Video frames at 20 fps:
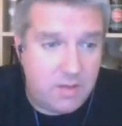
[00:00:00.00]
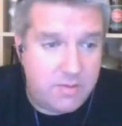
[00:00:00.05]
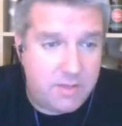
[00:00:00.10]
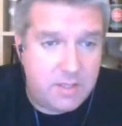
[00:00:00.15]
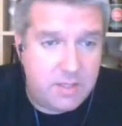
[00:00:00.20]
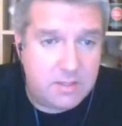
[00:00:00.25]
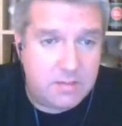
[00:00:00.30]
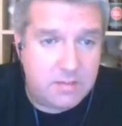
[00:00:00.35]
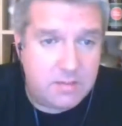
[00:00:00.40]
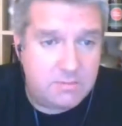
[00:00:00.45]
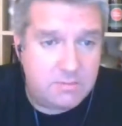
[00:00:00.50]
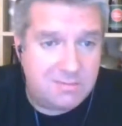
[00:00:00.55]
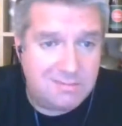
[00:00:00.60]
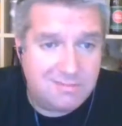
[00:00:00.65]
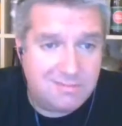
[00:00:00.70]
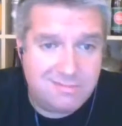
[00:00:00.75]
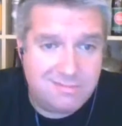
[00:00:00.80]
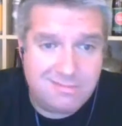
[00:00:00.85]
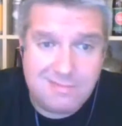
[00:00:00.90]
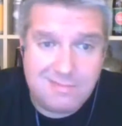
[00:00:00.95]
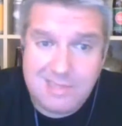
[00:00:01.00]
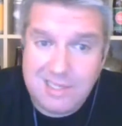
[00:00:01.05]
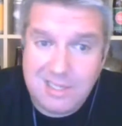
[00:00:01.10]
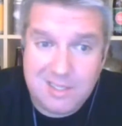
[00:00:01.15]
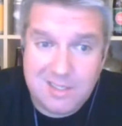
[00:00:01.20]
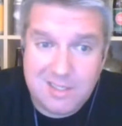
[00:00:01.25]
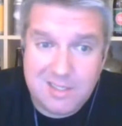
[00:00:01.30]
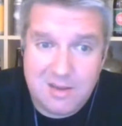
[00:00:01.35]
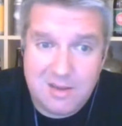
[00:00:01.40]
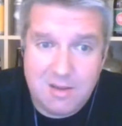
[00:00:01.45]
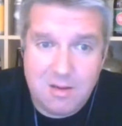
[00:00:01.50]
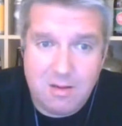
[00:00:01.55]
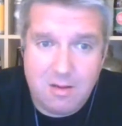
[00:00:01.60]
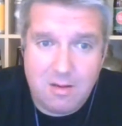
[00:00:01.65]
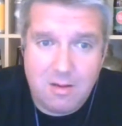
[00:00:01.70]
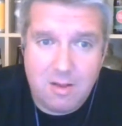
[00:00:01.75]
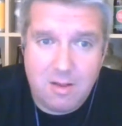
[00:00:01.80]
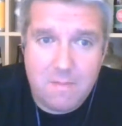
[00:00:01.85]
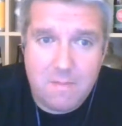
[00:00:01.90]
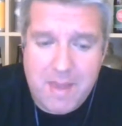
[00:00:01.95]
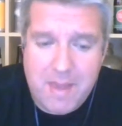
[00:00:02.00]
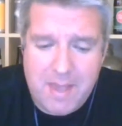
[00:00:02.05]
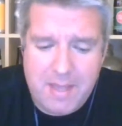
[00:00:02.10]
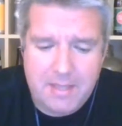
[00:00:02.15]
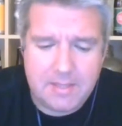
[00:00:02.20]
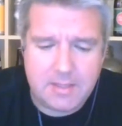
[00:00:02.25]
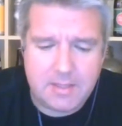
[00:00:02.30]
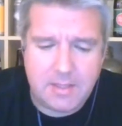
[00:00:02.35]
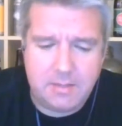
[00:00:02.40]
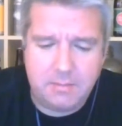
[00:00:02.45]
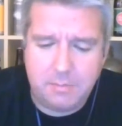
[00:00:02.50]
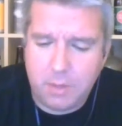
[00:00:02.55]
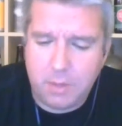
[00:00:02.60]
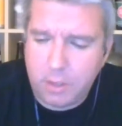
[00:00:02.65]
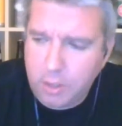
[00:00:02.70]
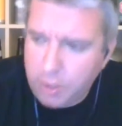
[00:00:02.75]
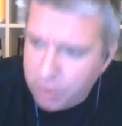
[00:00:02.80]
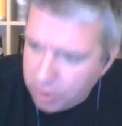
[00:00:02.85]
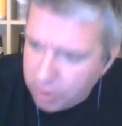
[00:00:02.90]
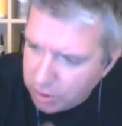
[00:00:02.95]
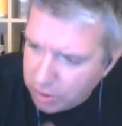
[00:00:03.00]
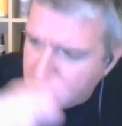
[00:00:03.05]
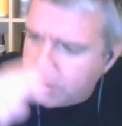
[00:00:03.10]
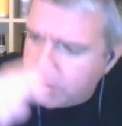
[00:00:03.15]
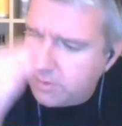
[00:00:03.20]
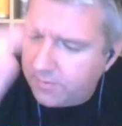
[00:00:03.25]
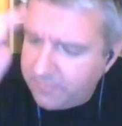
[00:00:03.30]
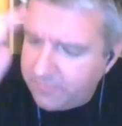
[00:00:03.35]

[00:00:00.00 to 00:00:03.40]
of these, it's just not amazing, but good